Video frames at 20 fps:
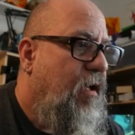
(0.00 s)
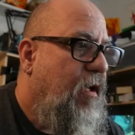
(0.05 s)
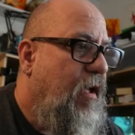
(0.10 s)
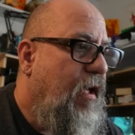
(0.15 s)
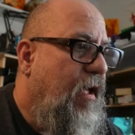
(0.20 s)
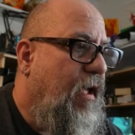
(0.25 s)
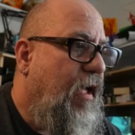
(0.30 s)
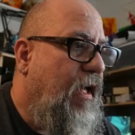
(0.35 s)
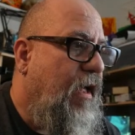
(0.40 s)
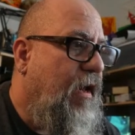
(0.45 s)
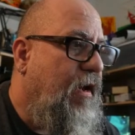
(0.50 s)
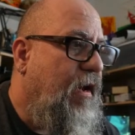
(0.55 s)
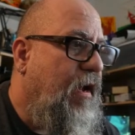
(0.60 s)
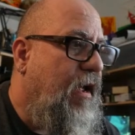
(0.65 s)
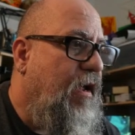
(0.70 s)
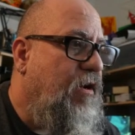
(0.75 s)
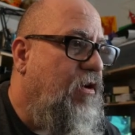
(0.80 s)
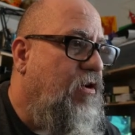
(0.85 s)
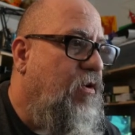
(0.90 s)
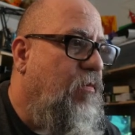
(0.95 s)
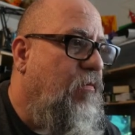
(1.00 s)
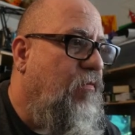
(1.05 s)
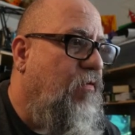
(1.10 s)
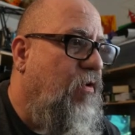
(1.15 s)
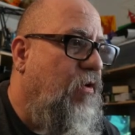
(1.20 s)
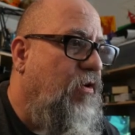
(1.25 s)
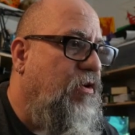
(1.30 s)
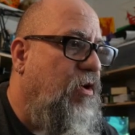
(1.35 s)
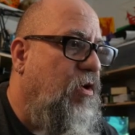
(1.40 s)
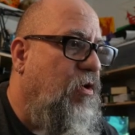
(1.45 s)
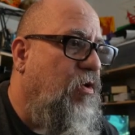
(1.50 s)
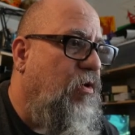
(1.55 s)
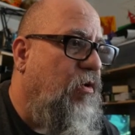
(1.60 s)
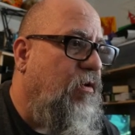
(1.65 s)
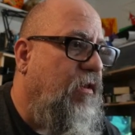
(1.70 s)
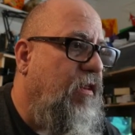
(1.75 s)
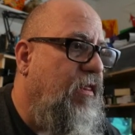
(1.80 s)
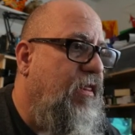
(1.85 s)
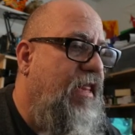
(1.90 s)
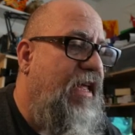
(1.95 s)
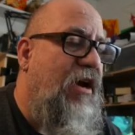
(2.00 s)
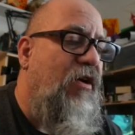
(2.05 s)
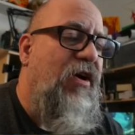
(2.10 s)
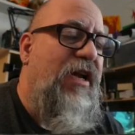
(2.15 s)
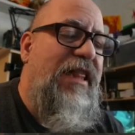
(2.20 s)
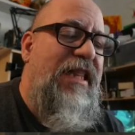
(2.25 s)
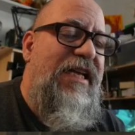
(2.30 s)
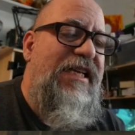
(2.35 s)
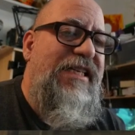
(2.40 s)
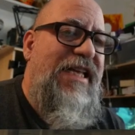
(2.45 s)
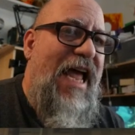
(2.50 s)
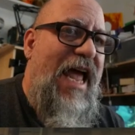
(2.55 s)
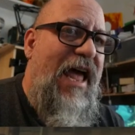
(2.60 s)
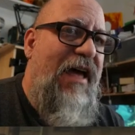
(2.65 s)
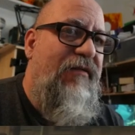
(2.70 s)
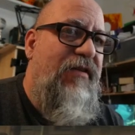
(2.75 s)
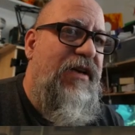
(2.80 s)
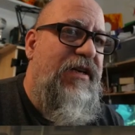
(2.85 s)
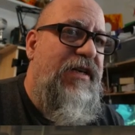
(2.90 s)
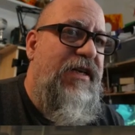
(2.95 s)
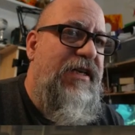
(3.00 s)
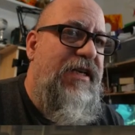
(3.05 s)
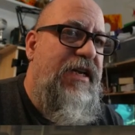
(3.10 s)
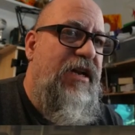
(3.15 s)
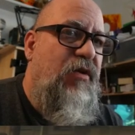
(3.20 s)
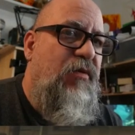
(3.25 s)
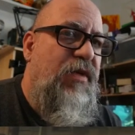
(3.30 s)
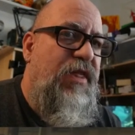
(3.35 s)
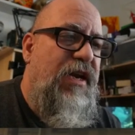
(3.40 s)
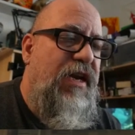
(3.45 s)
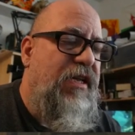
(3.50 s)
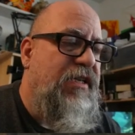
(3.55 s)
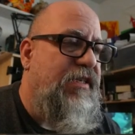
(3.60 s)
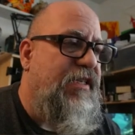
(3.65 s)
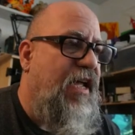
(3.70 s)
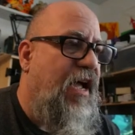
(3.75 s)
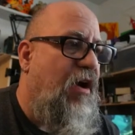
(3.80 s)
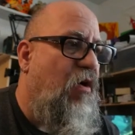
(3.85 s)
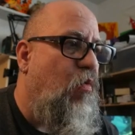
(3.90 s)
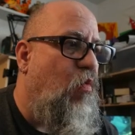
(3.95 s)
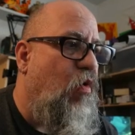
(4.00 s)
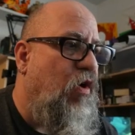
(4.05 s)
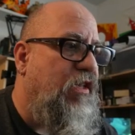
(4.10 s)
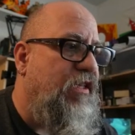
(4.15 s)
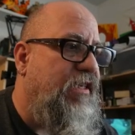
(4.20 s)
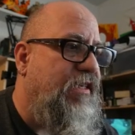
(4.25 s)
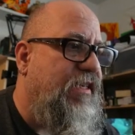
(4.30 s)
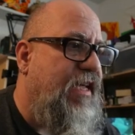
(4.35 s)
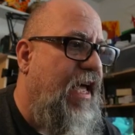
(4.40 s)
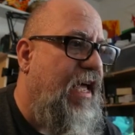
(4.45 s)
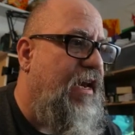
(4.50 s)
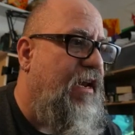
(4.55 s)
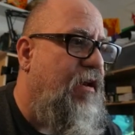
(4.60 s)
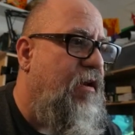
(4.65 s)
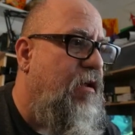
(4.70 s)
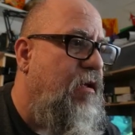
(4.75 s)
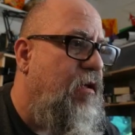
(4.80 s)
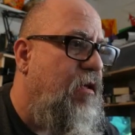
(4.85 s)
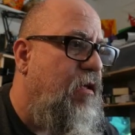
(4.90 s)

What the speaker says: And Doom Foretold. They're at least having to deal with it. It's not one-sided.